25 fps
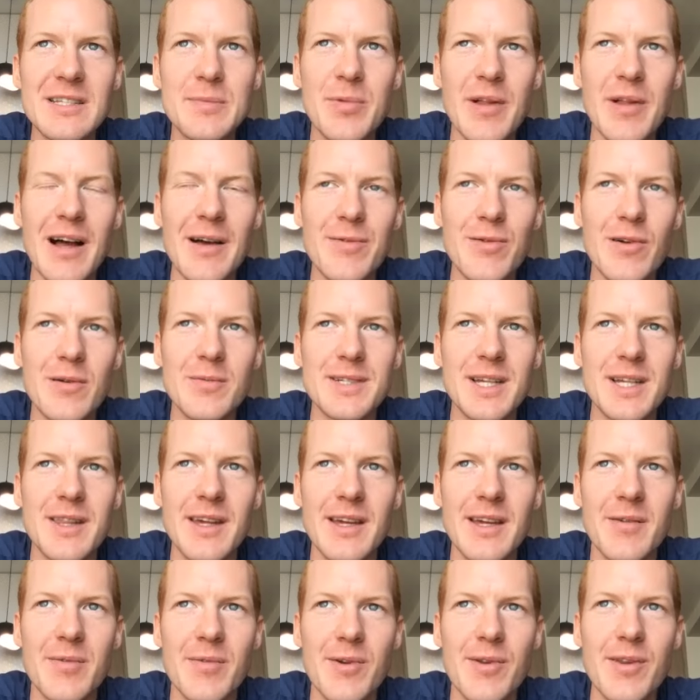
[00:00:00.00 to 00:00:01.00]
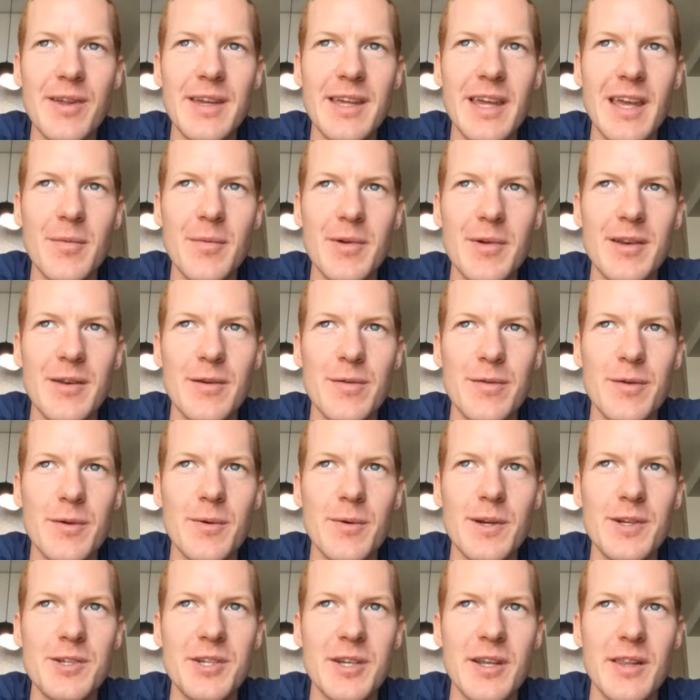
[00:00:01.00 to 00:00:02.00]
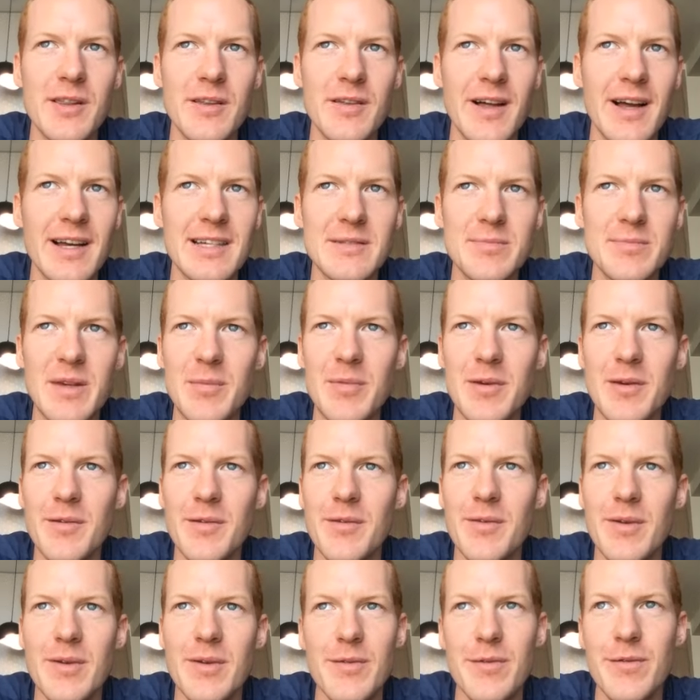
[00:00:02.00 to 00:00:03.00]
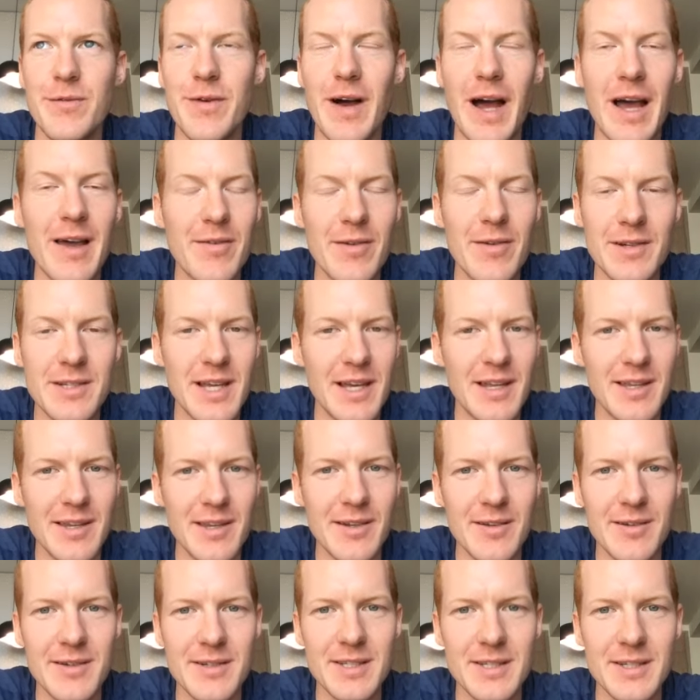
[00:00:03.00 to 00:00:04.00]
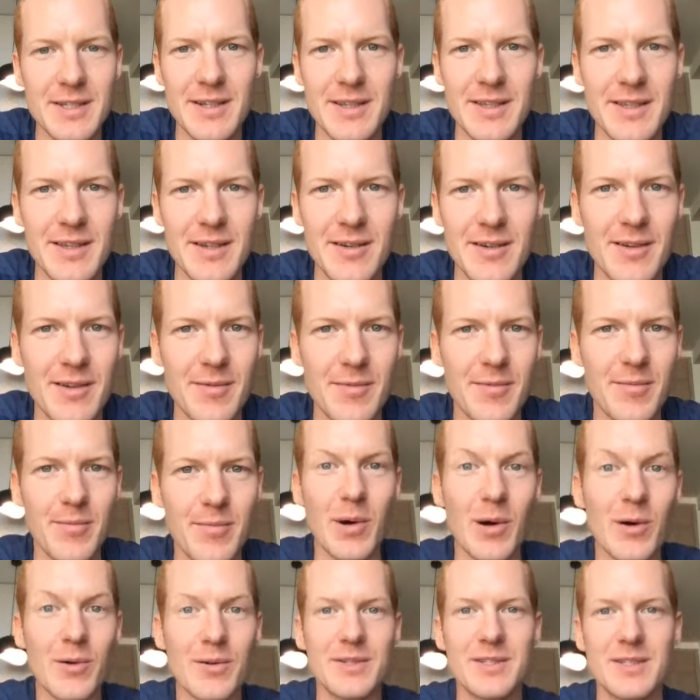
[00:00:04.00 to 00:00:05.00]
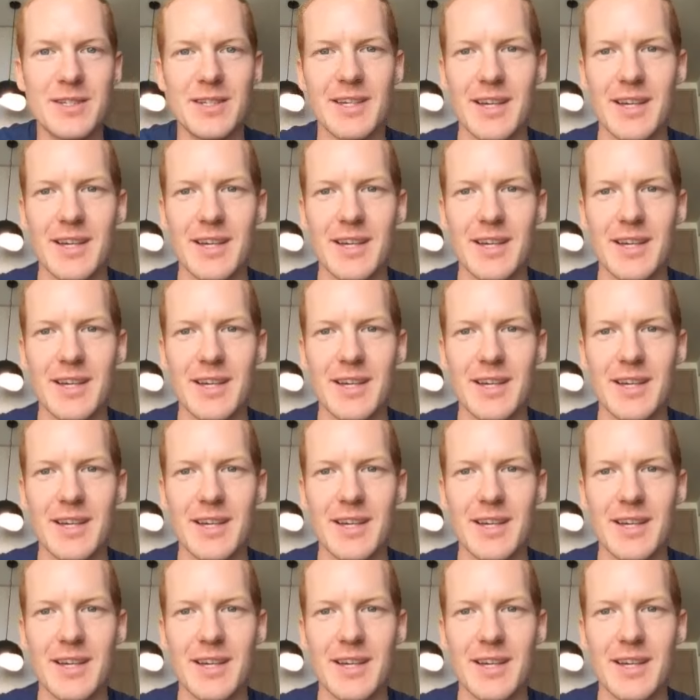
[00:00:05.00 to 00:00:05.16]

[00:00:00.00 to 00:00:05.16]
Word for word: platforms I think really came into fruition in the last maybe five or ten years at the most.